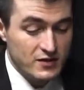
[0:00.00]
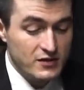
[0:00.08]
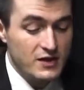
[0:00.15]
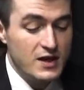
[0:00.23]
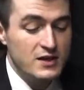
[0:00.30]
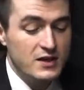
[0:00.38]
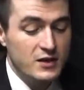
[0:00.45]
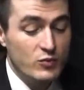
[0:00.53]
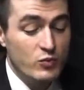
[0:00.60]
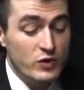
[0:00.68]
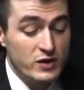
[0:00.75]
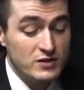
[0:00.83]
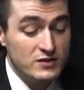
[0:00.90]
Then it
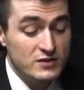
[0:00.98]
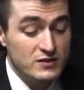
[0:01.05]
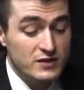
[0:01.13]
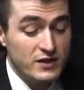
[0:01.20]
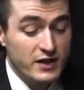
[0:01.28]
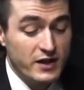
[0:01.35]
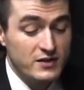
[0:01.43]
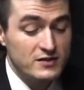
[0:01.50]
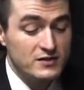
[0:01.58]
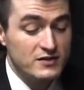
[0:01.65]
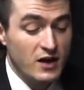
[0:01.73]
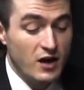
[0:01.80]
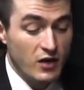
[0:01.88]
wins
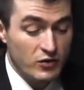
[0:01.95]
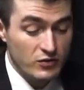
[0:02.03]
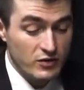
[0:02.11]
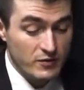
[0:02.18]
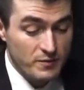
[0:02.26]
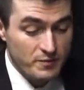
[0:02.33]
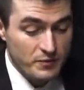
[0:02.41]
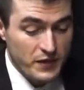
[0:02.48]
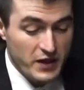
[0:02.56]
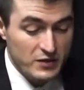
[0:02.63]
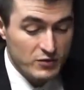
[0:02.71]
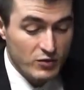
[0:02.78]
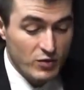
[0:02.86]
hands down,
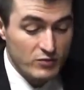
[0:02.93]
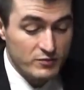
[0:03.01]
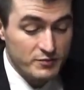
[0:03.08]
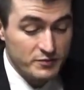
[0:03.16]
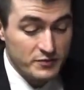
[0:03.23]
end quote.